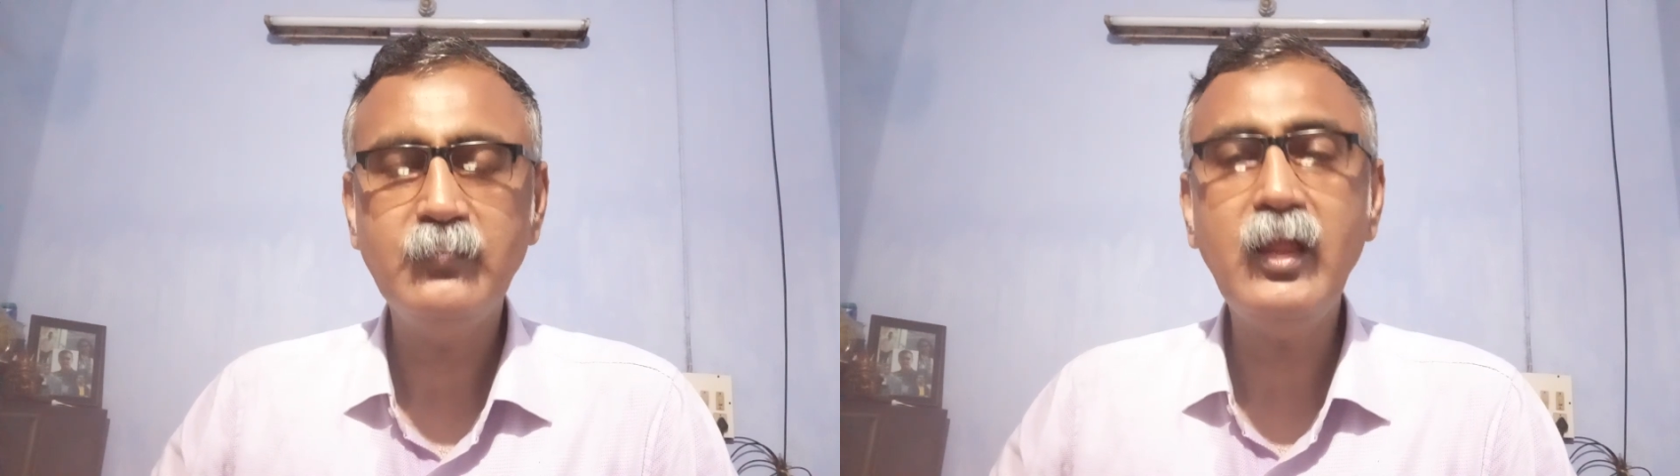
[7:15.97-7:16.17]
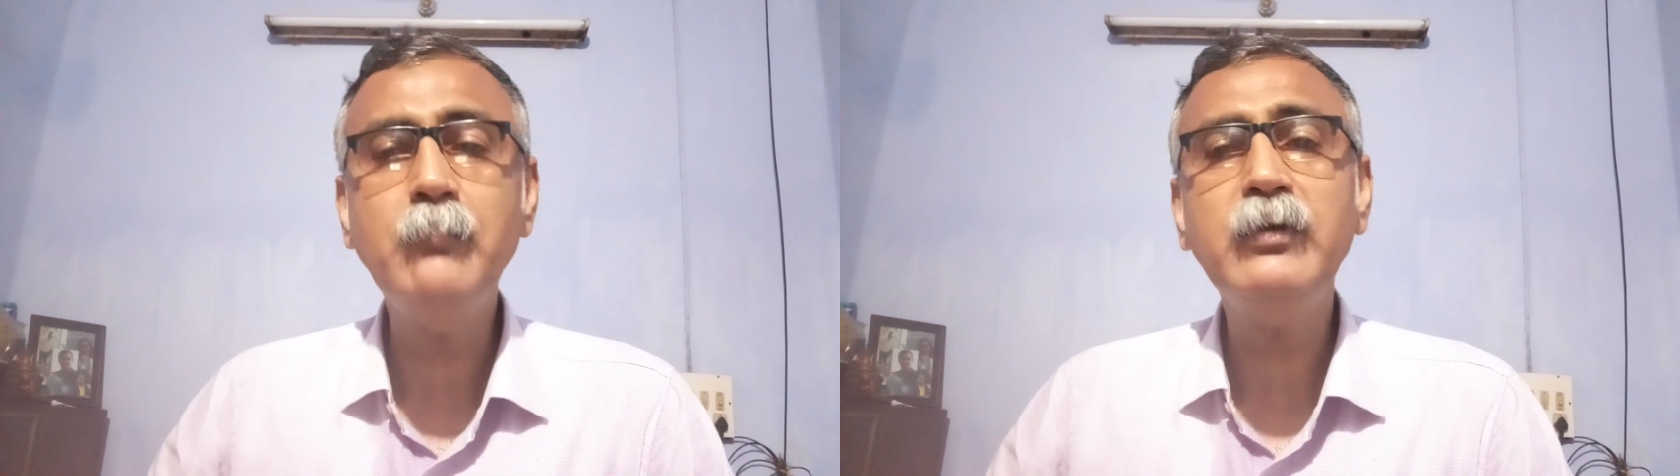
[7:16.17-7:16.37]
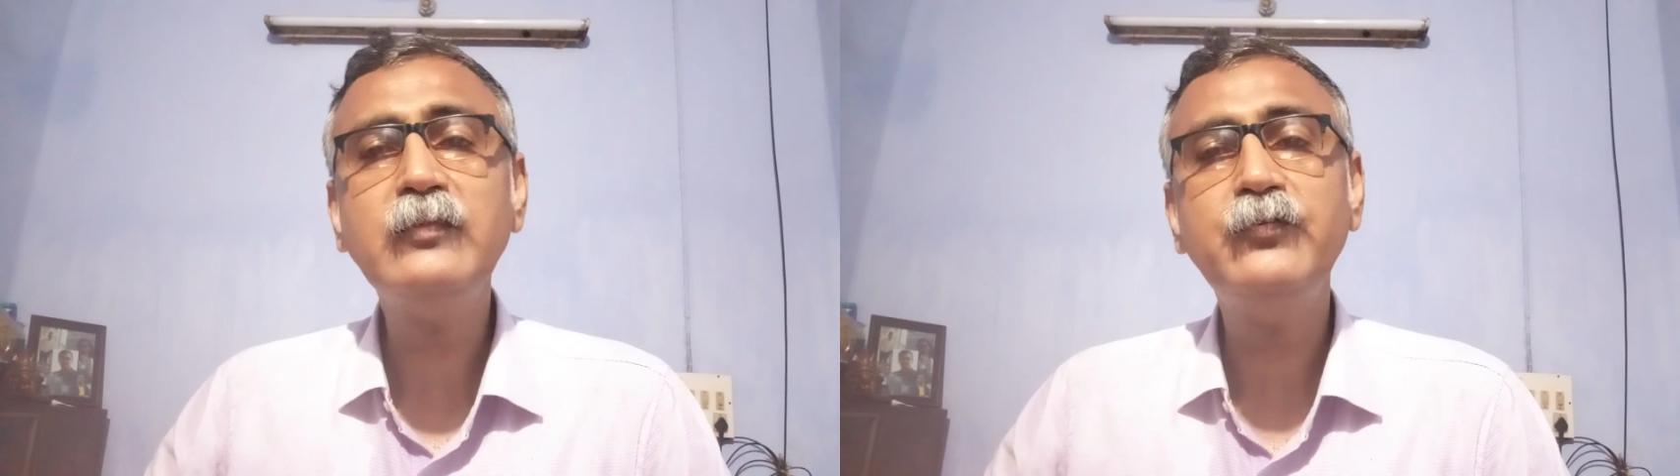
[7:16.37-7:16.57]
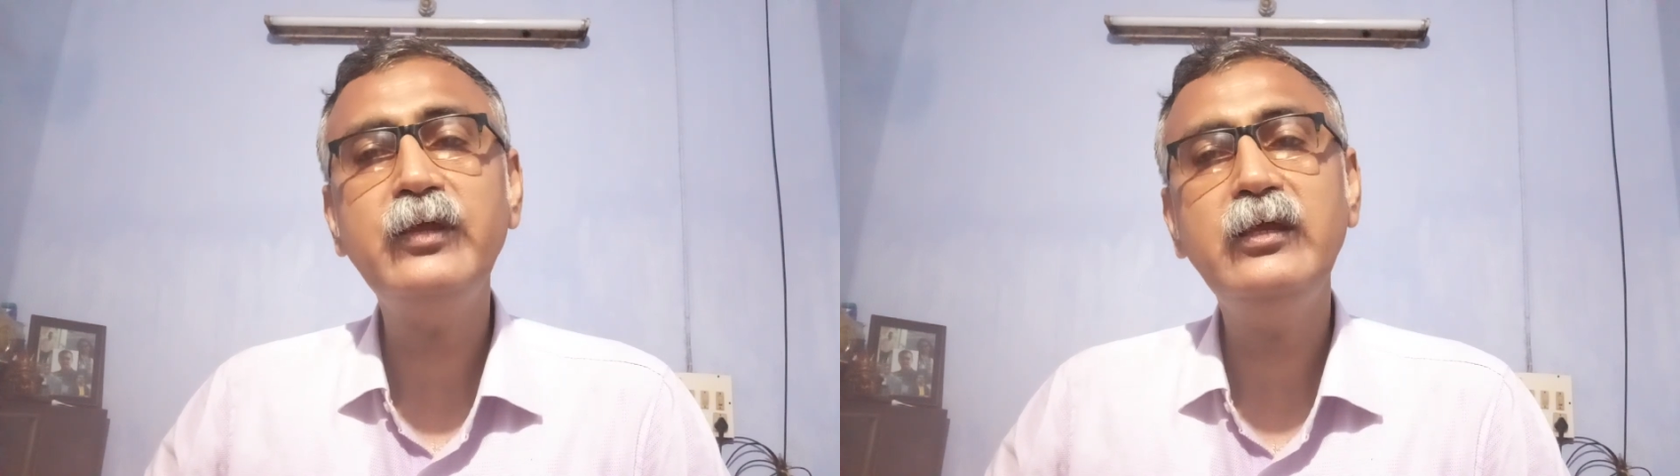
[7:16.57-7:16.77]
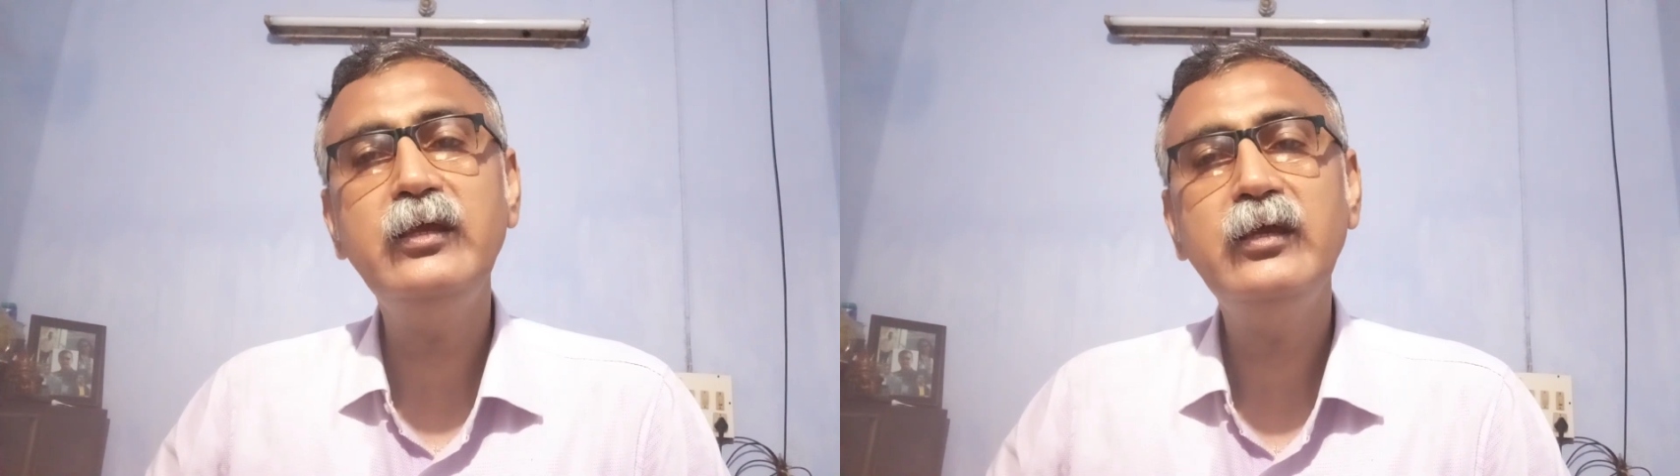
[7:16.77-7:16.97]
Number
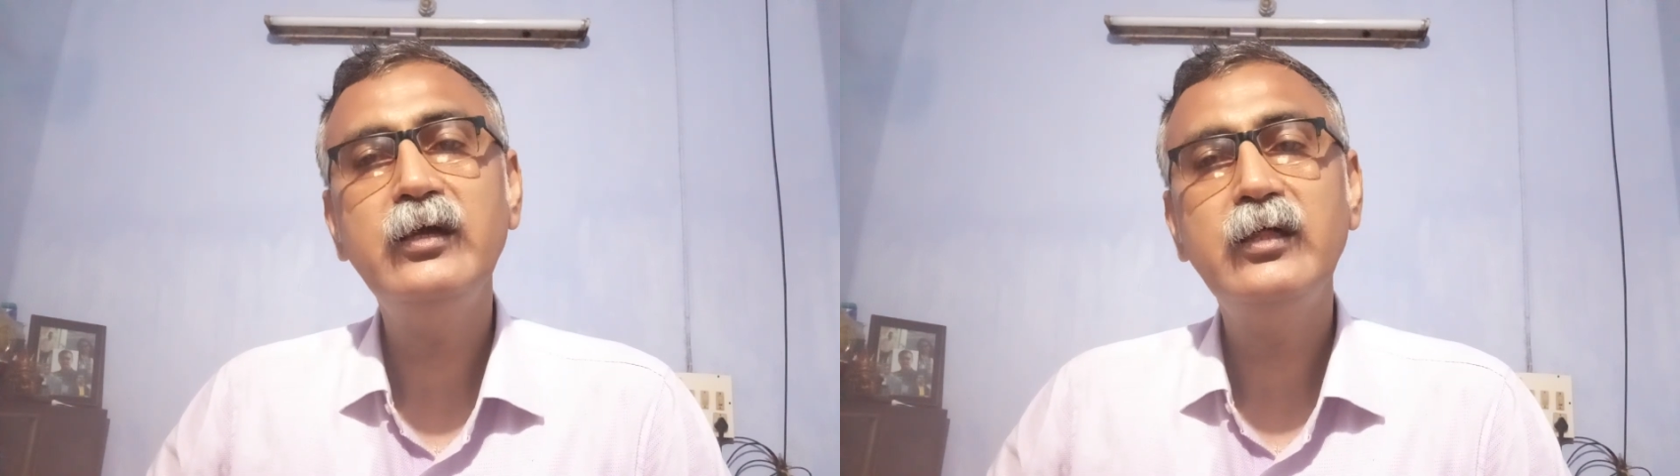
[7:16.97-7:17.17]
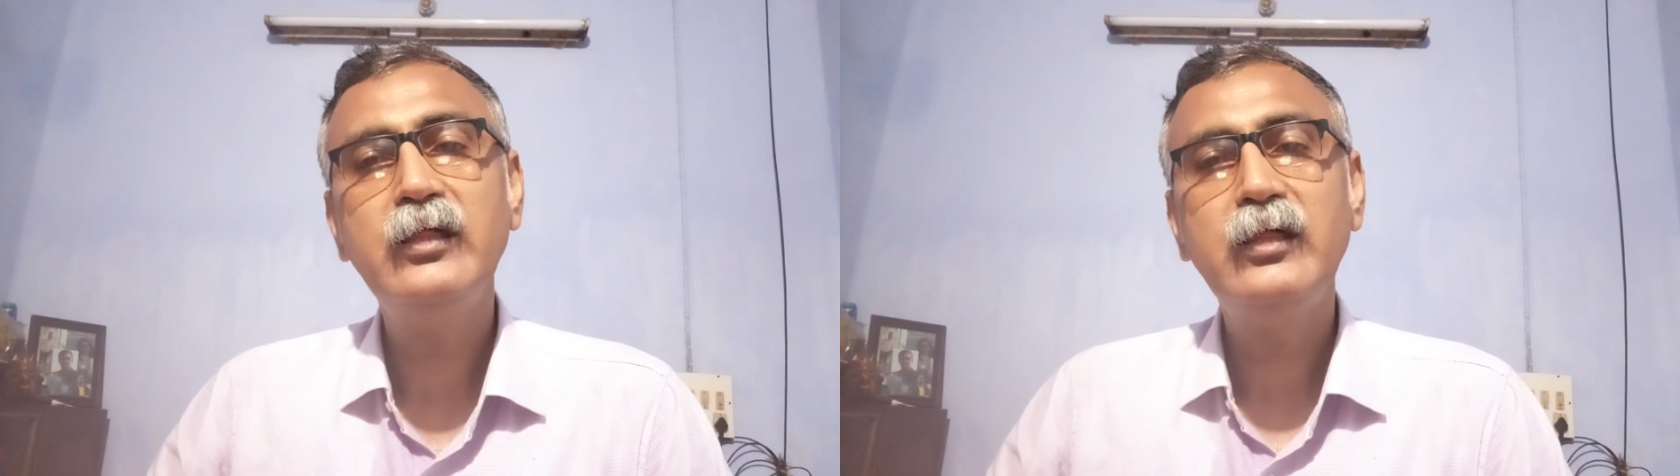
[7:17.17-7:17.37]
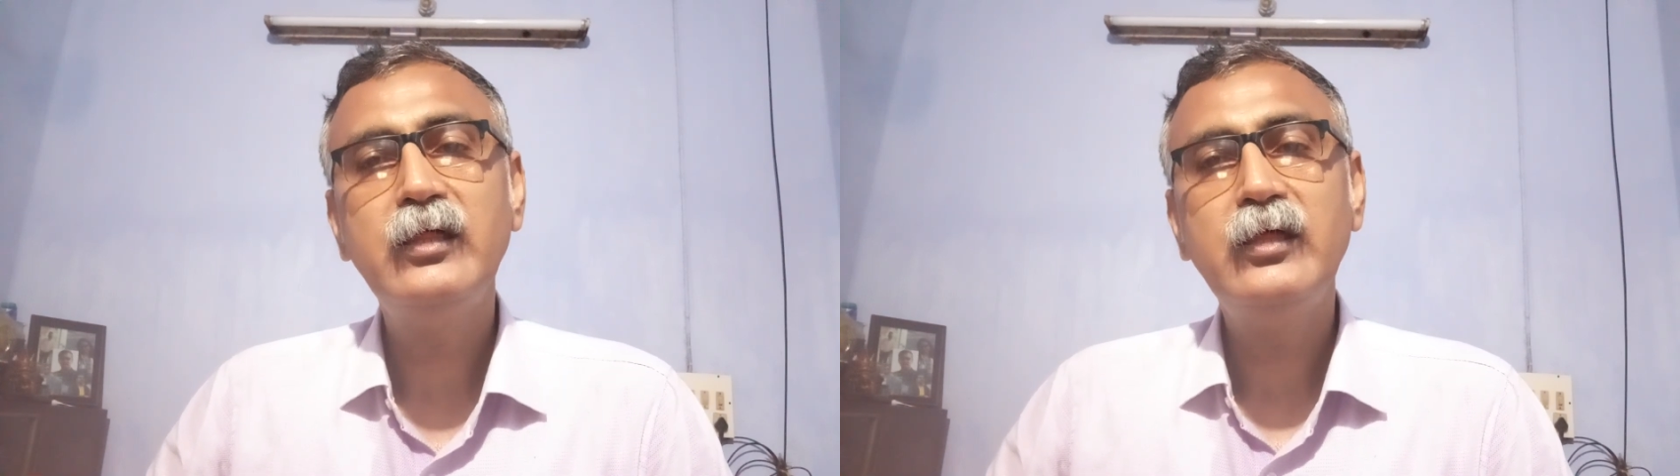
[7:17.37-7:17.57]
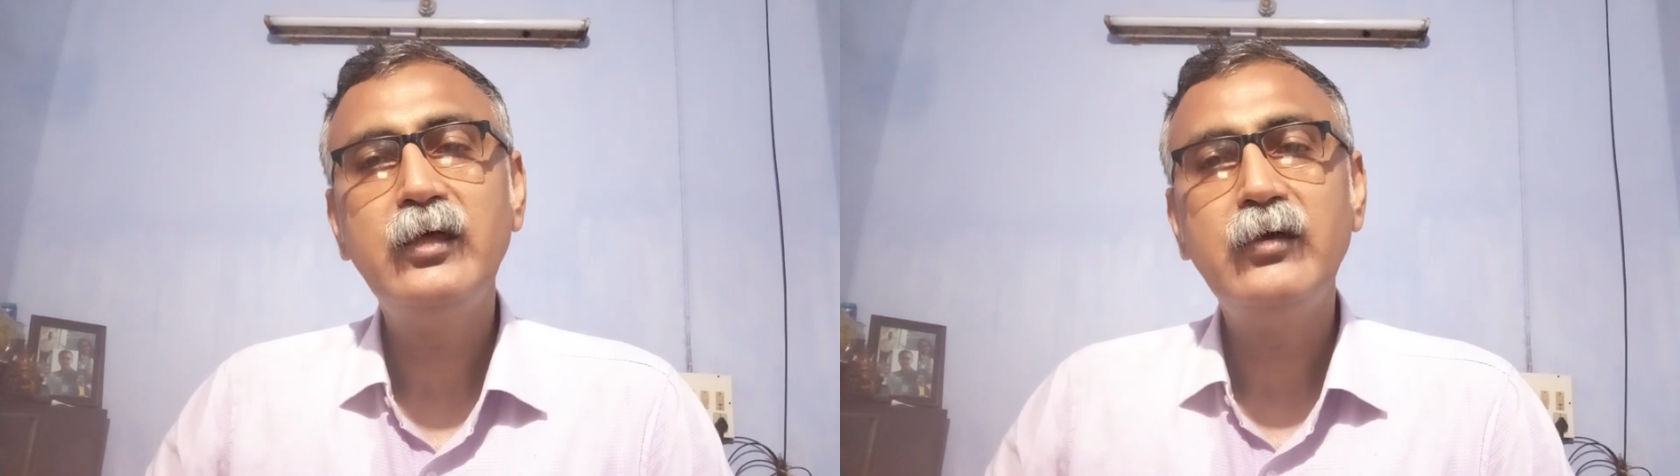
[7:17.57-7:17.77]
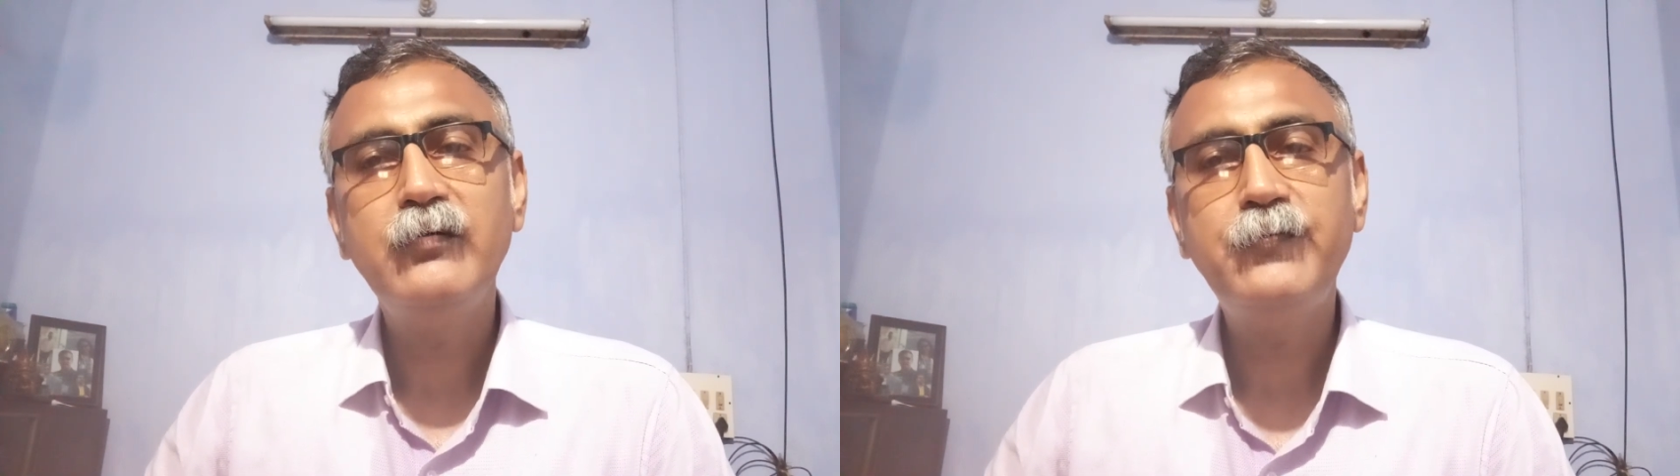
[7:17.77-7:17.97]
3,
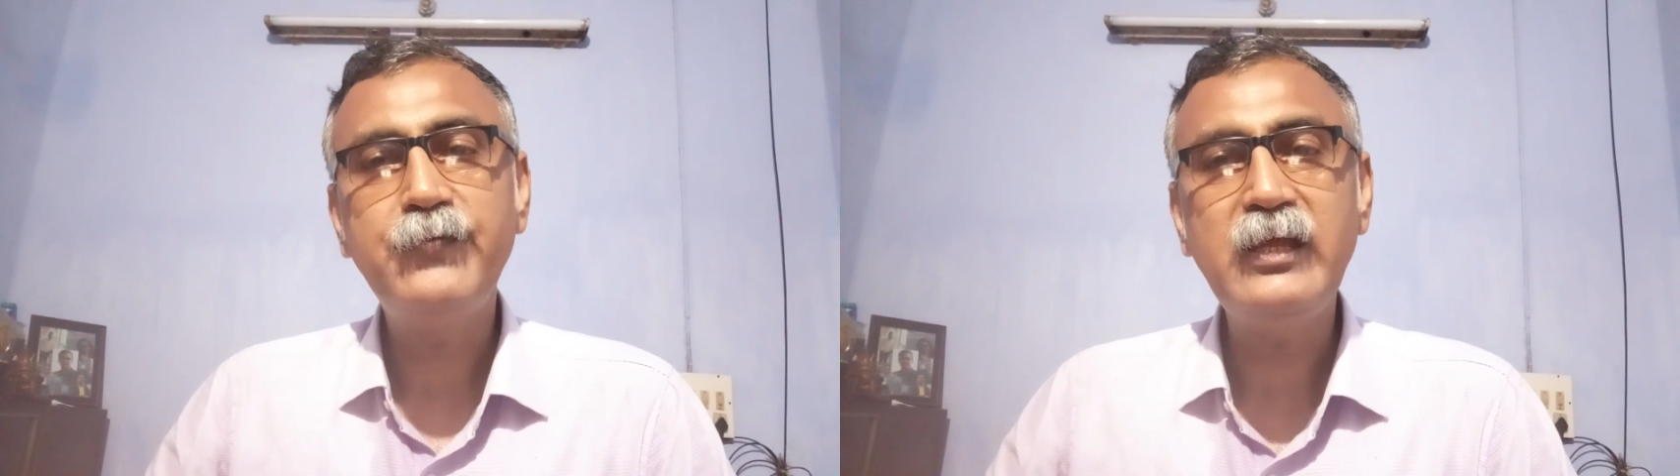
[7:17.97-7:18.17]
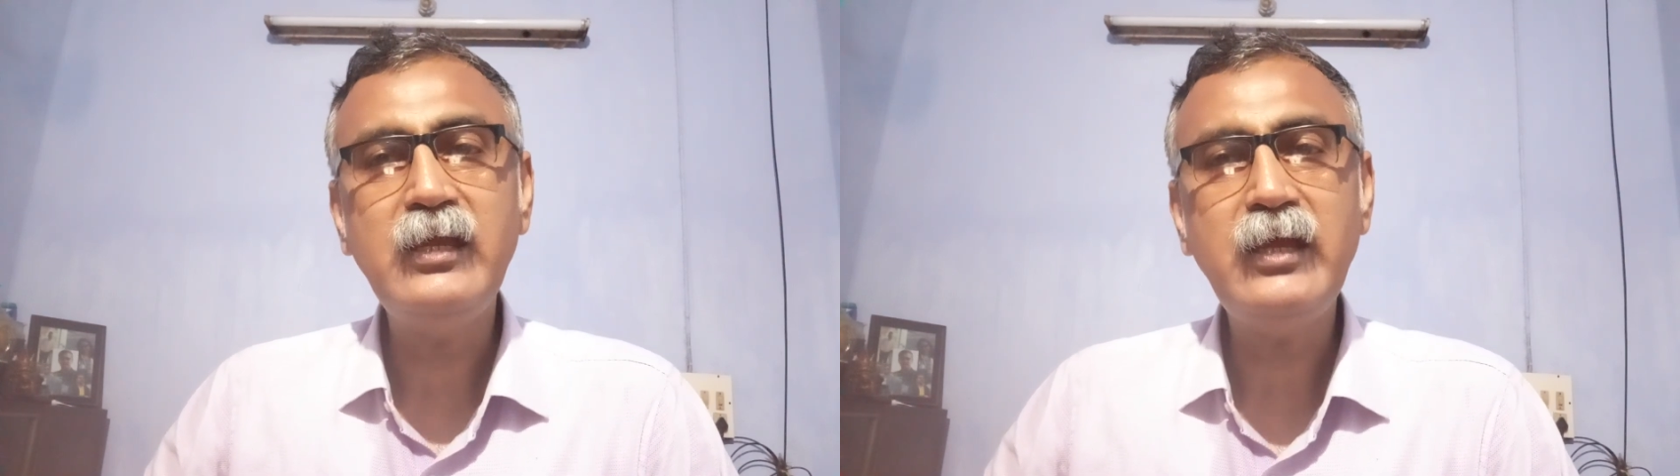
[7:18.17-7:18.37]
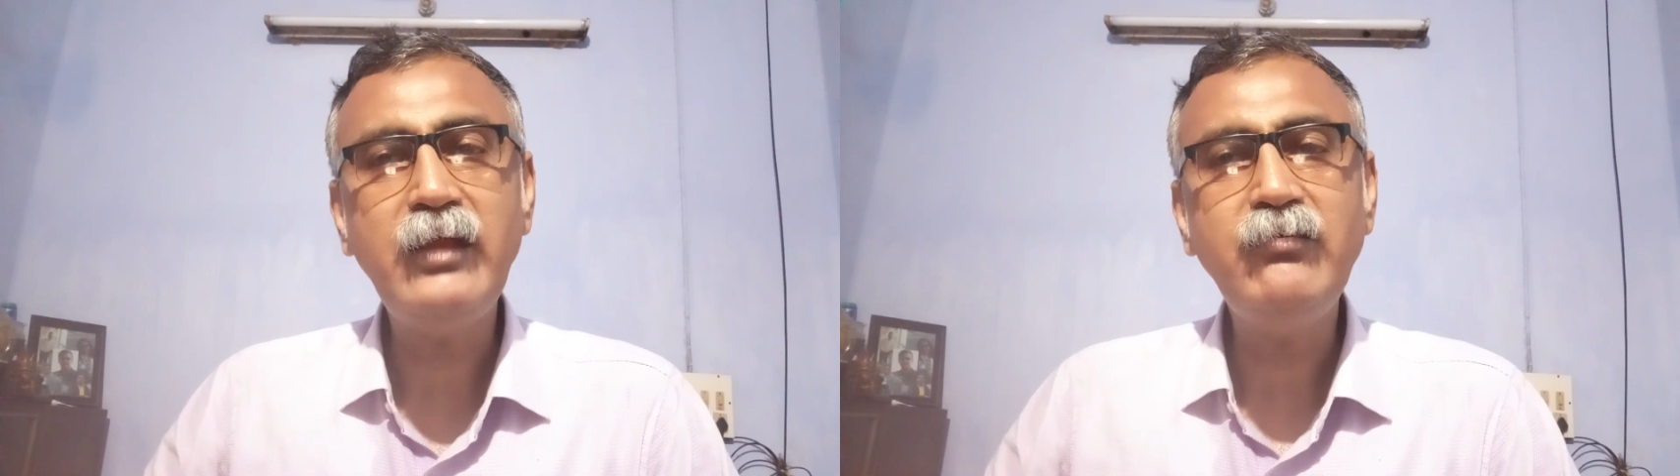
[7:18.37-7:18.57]
free